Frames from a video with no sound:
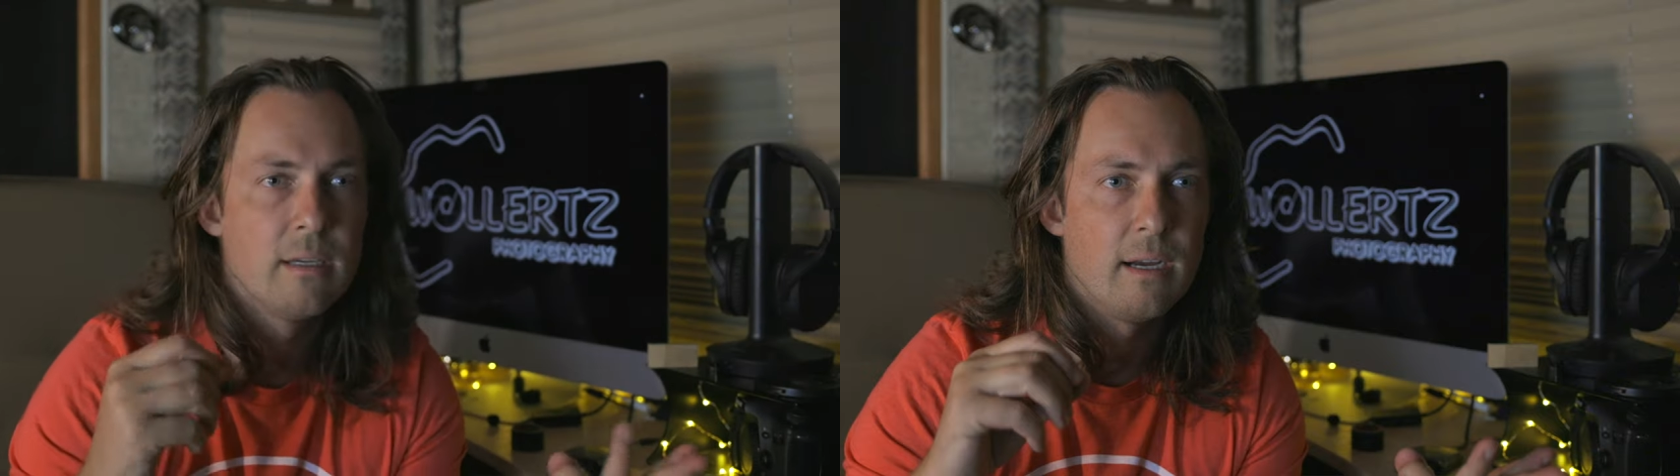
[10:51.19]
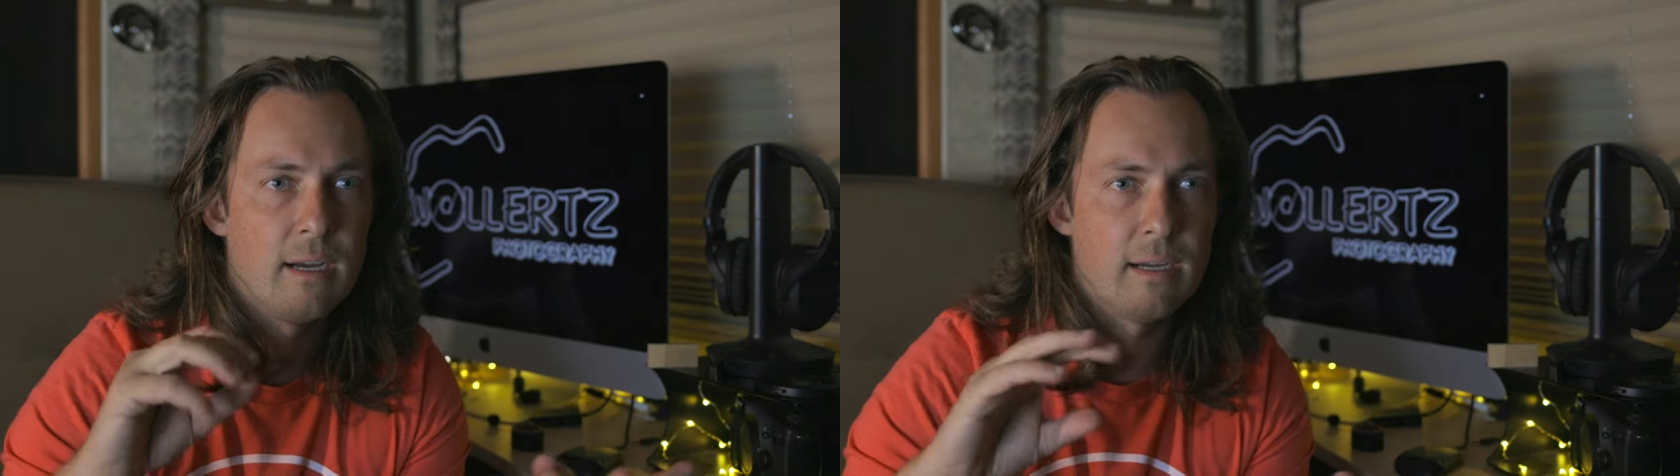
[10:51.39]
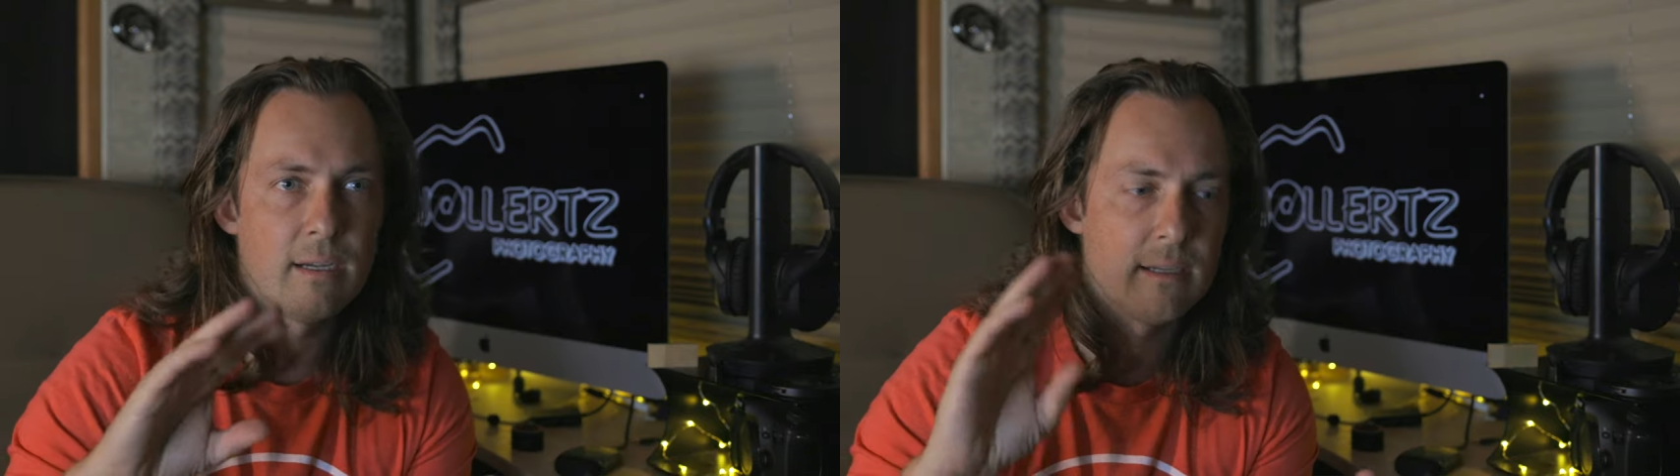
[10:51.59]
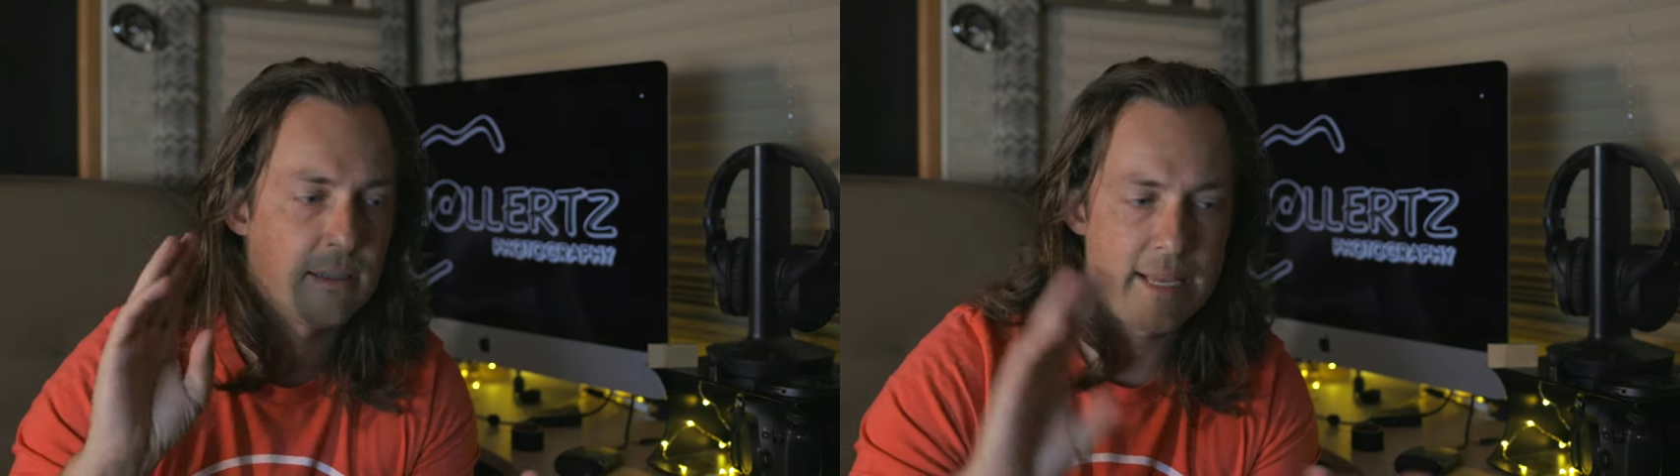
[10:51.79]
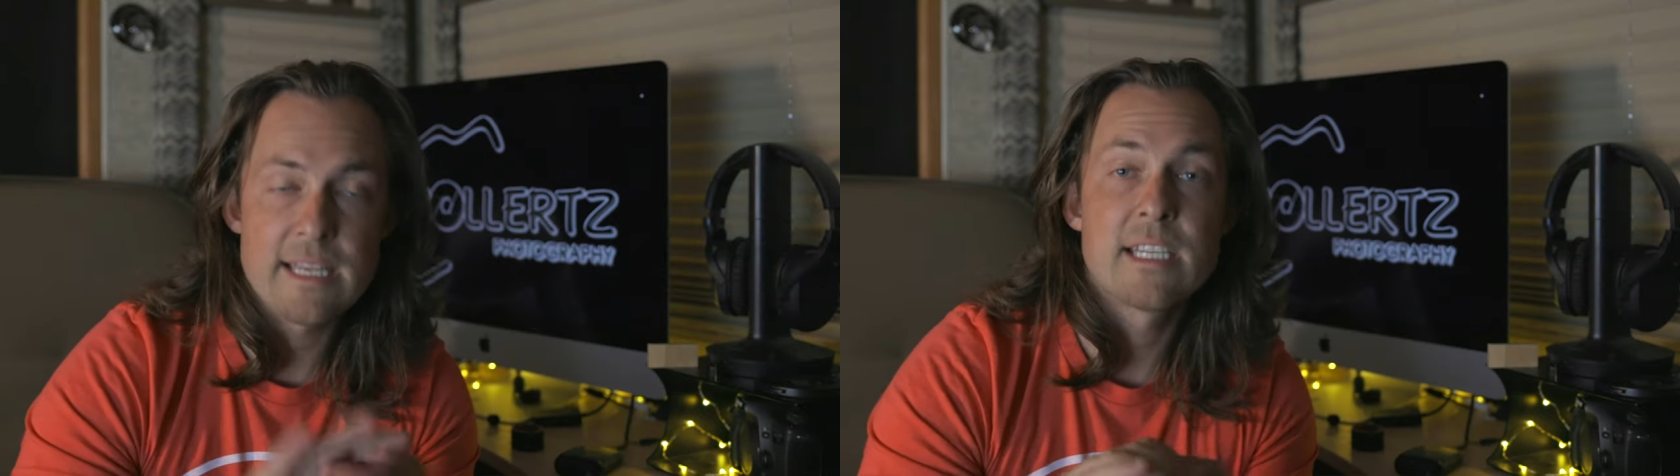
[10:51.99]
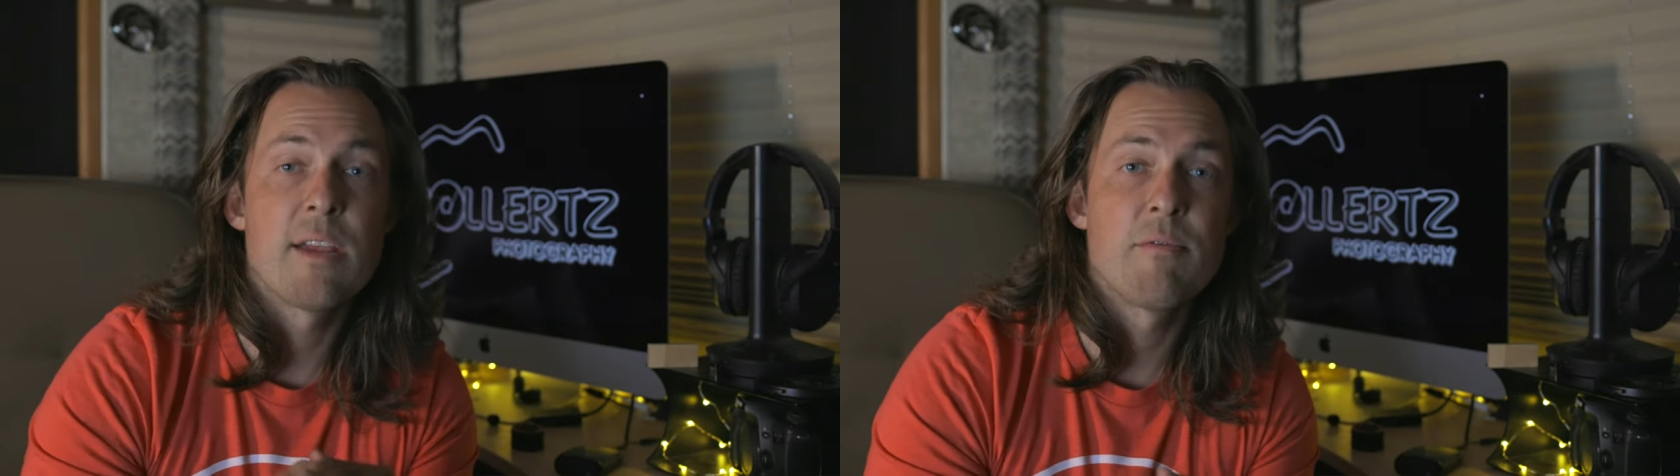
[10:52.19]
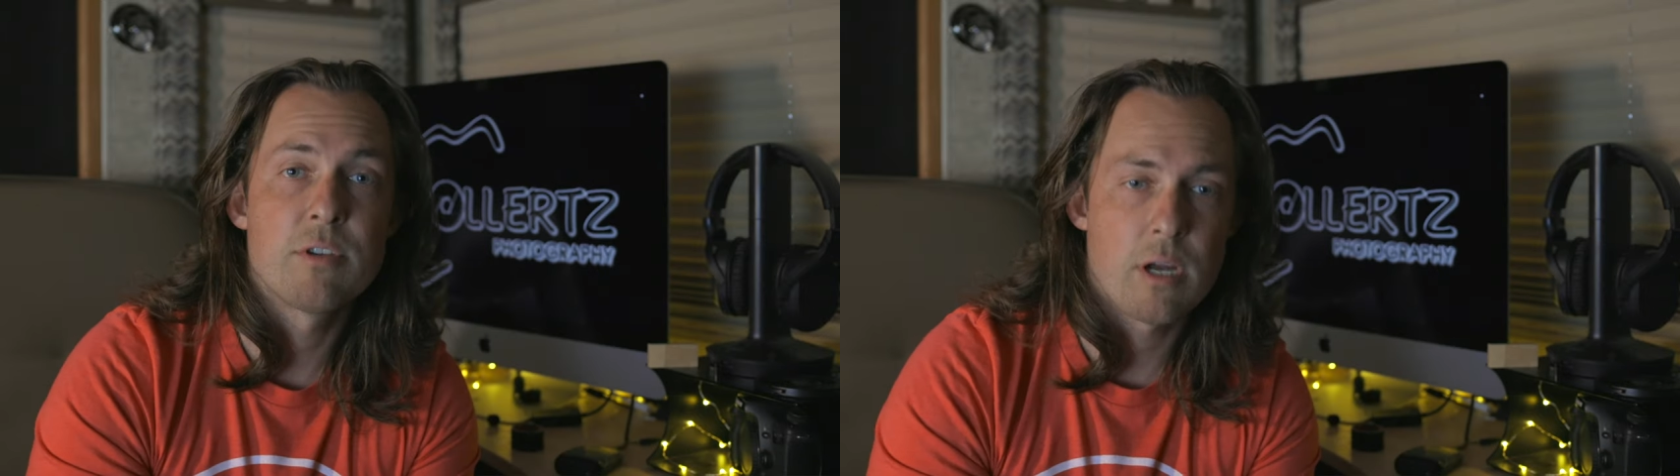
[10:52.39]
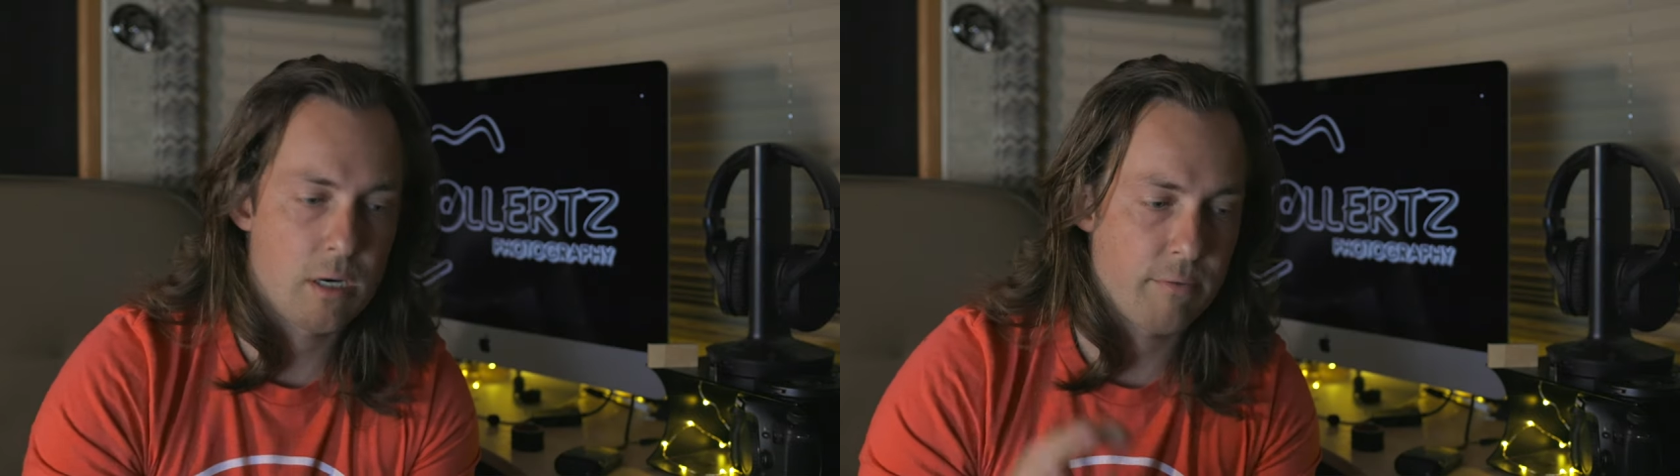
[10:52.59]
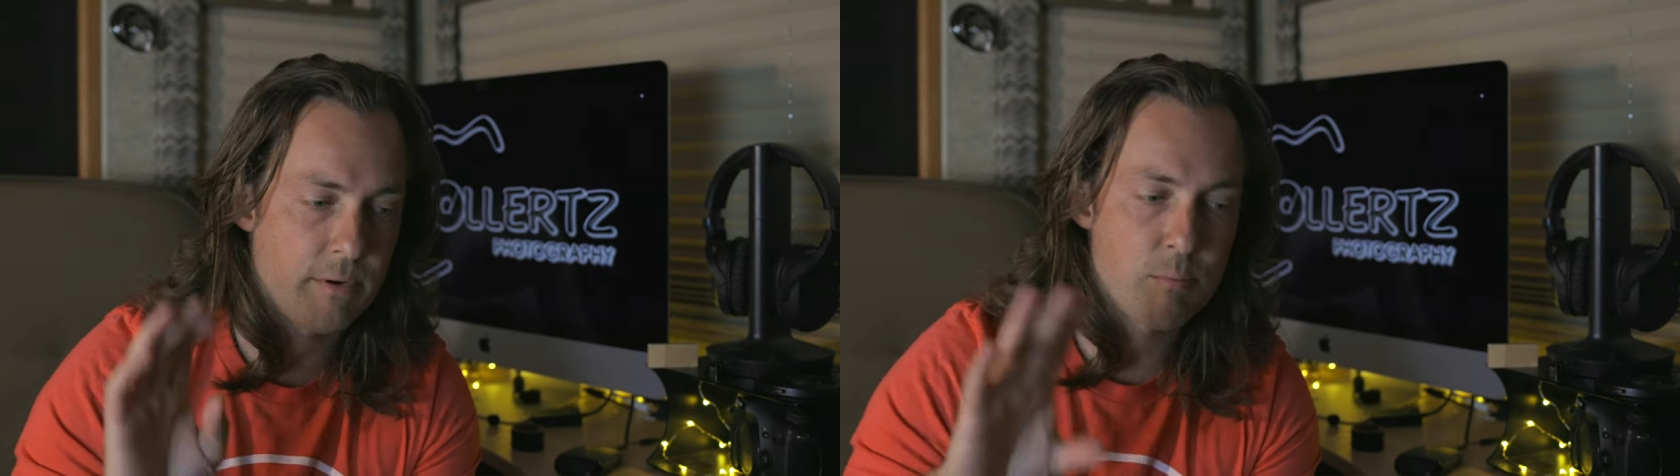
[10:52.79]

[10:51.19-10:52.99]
landscape photography,